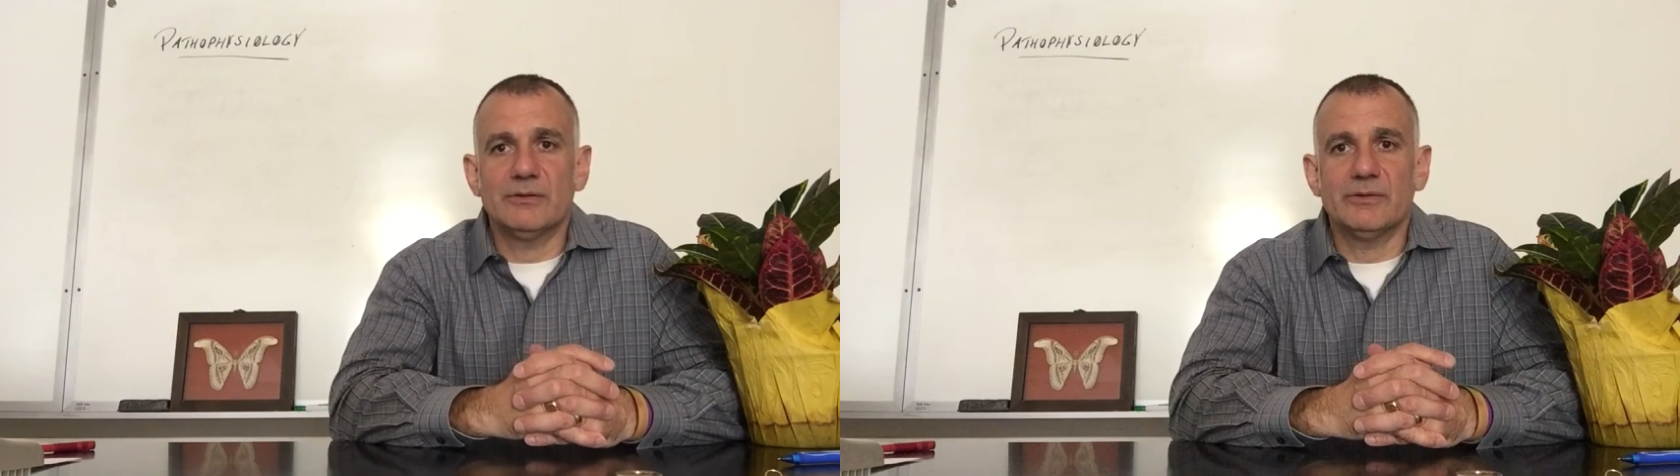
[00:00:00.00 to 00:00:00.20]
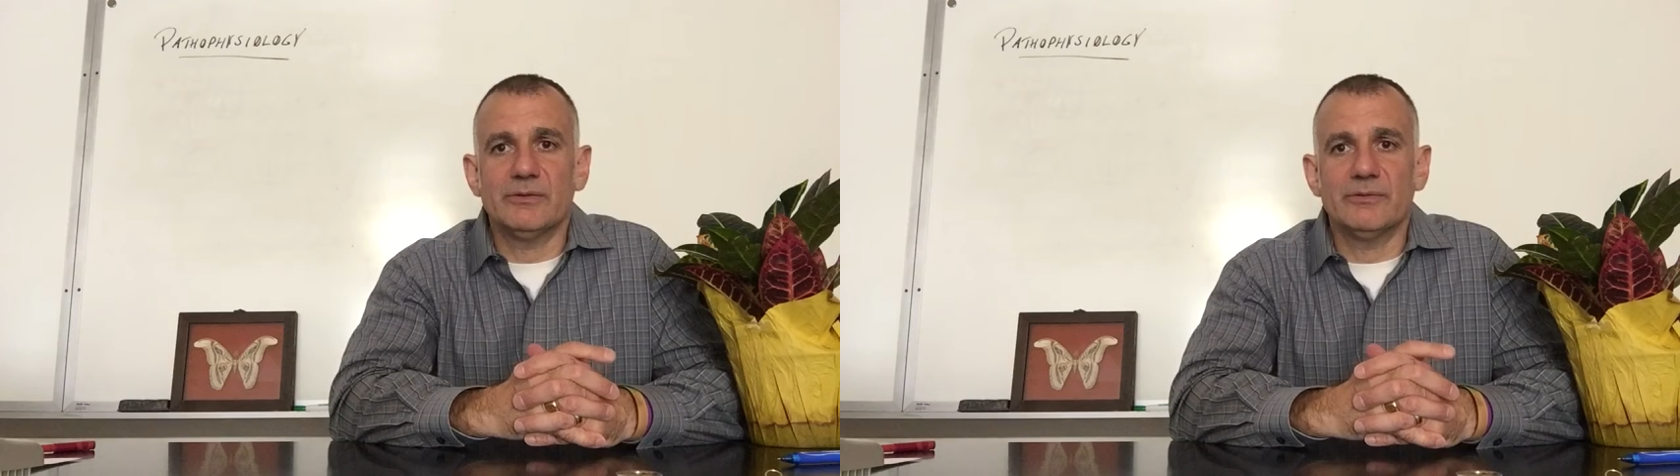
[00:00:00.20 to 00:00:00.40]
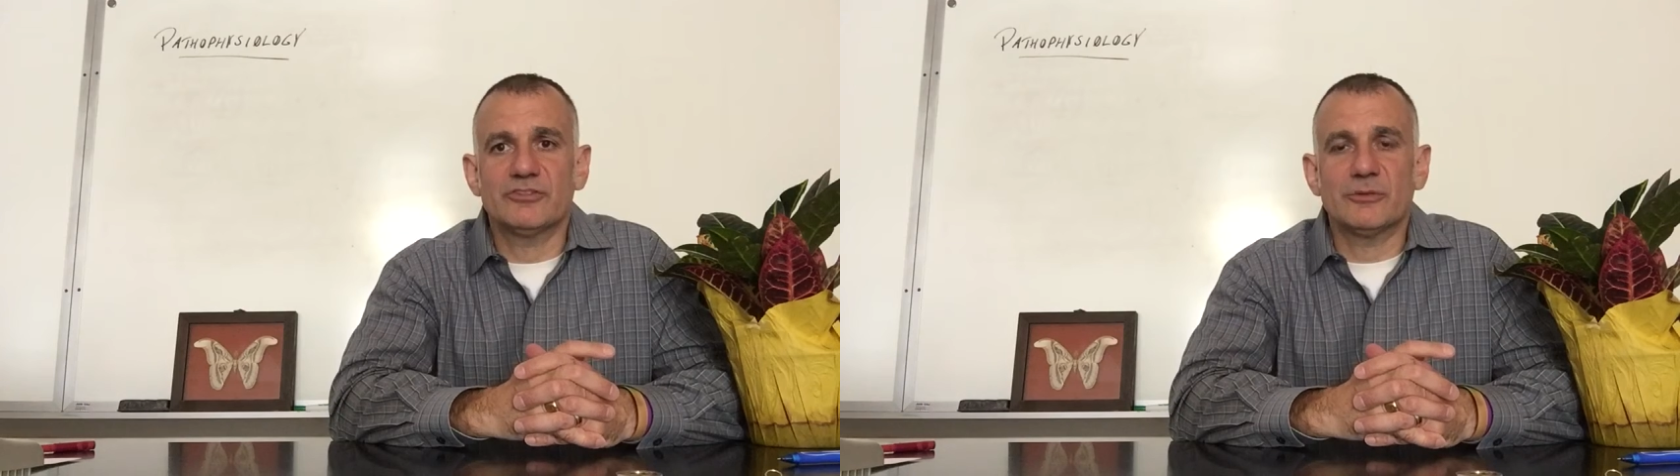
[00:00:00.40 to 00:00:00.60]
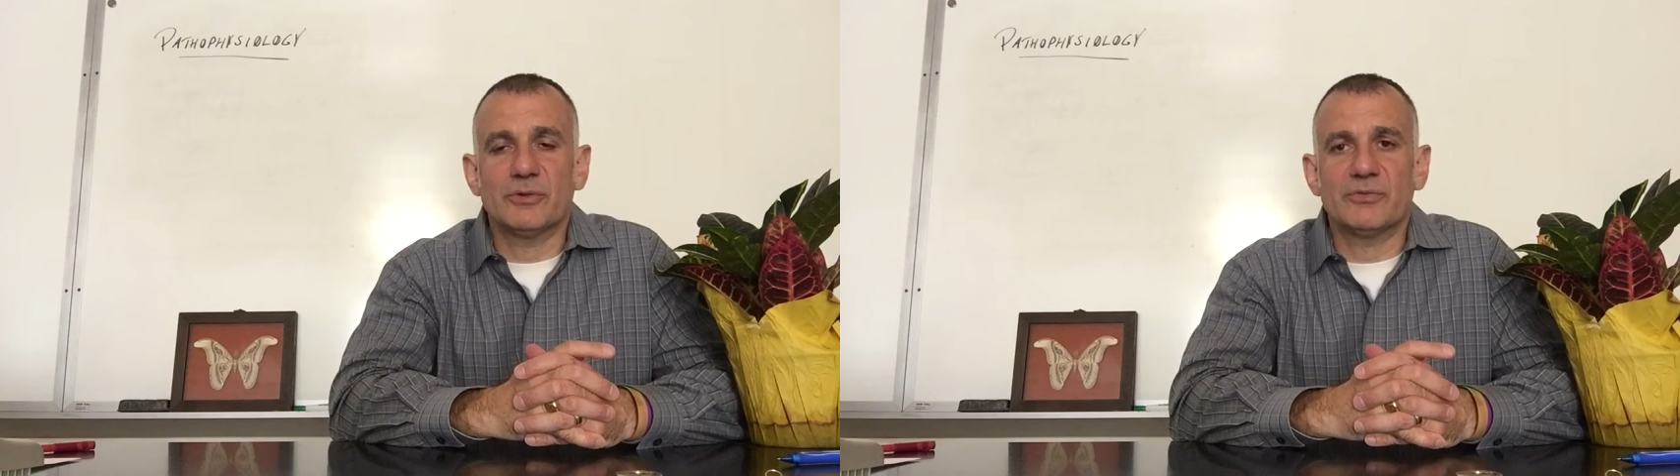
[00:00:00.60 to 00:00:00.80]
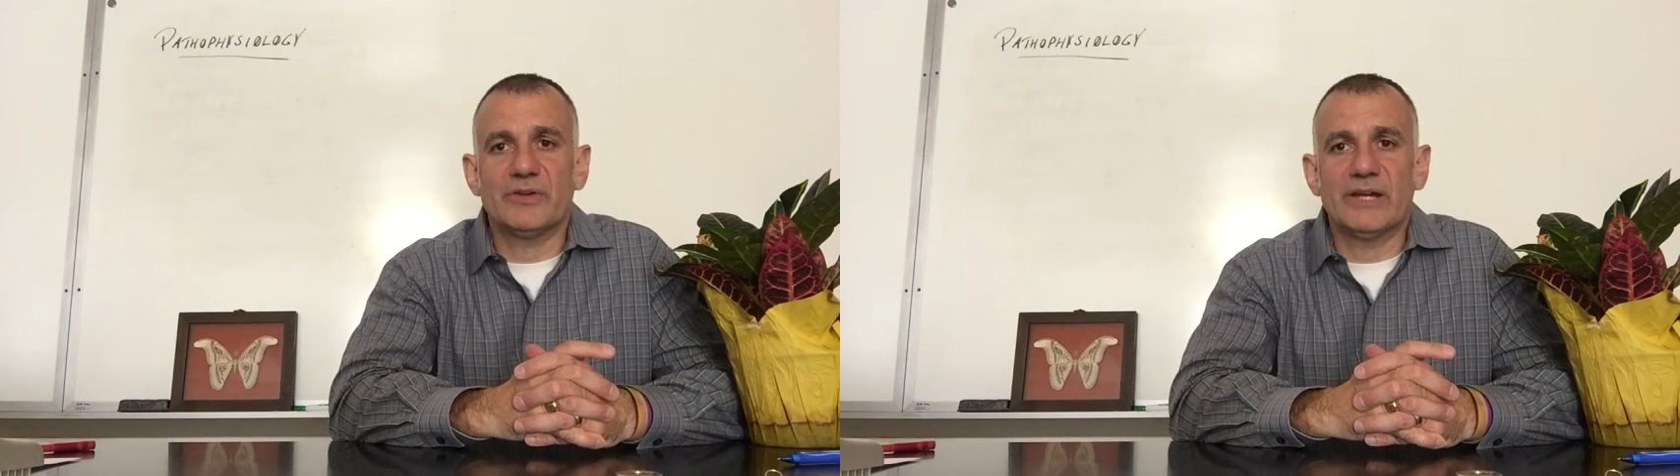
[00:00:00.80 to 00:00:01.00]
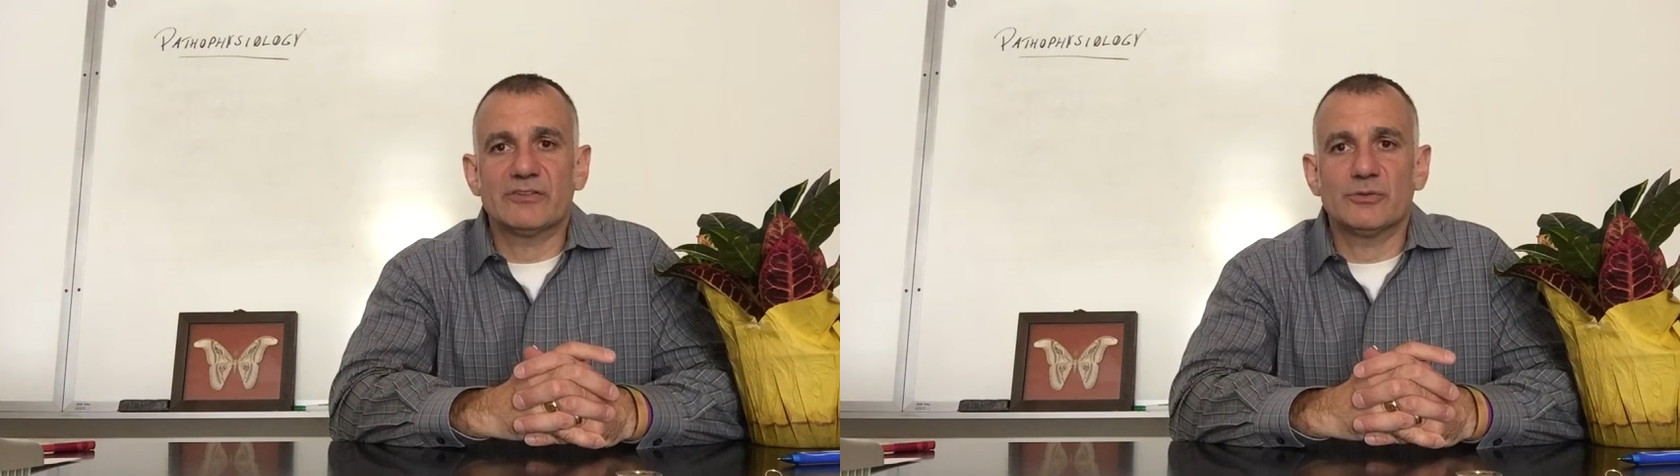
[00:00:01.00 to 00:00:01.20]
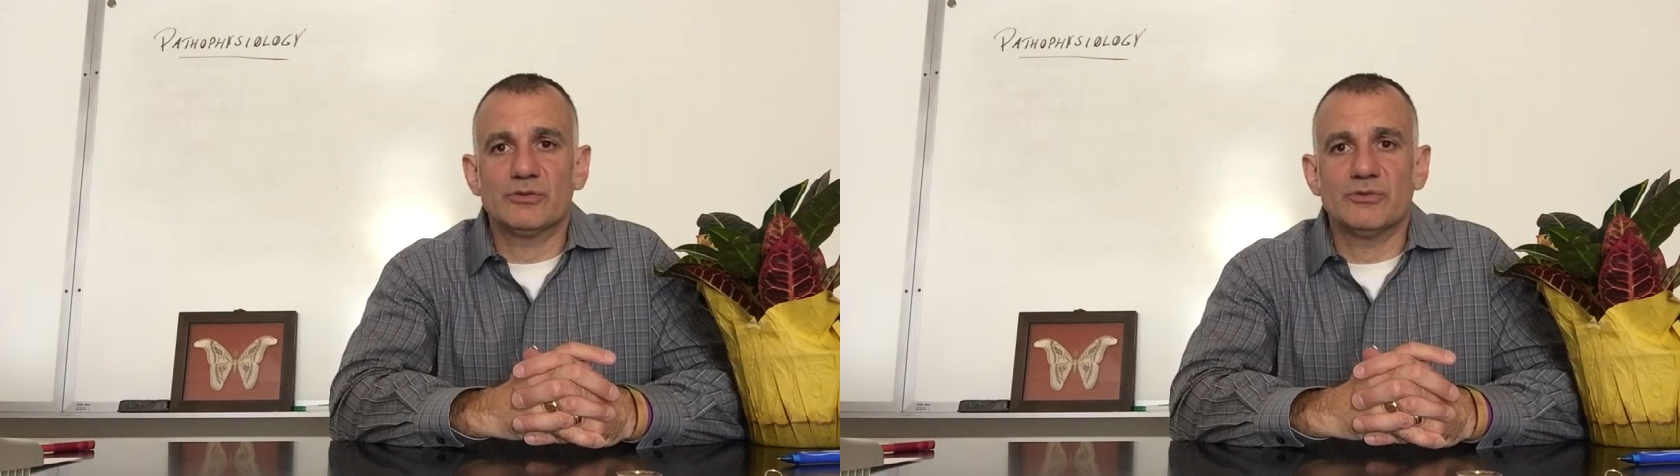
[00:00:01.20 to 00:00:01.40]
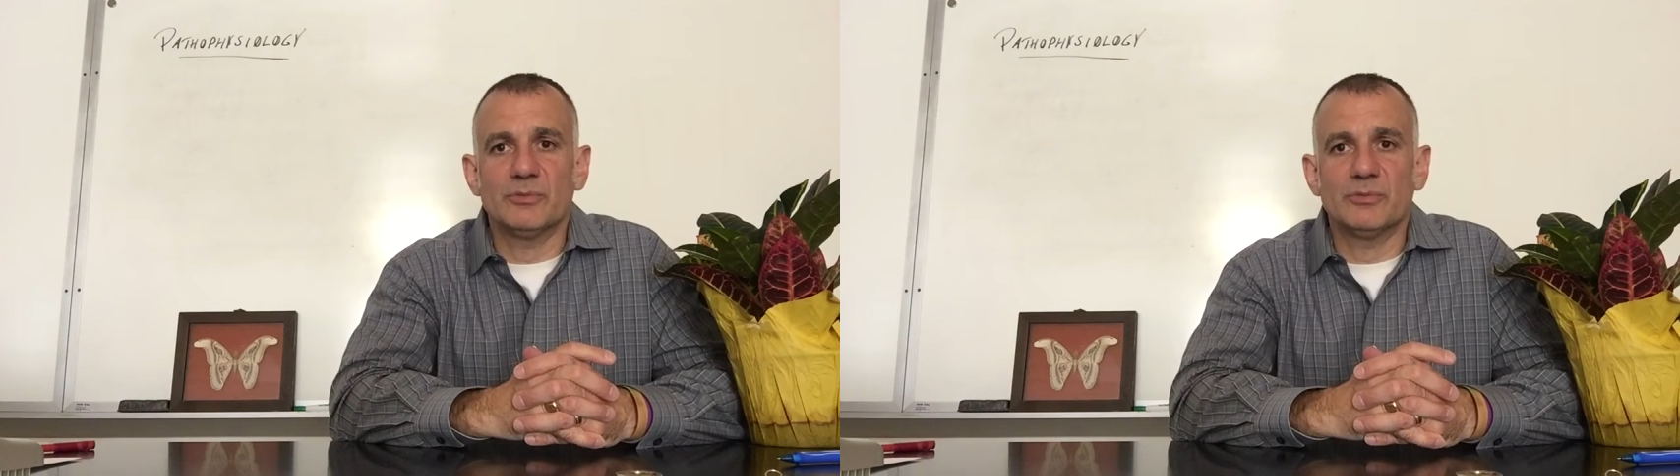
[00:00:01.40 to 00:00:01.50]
in similar fashion, what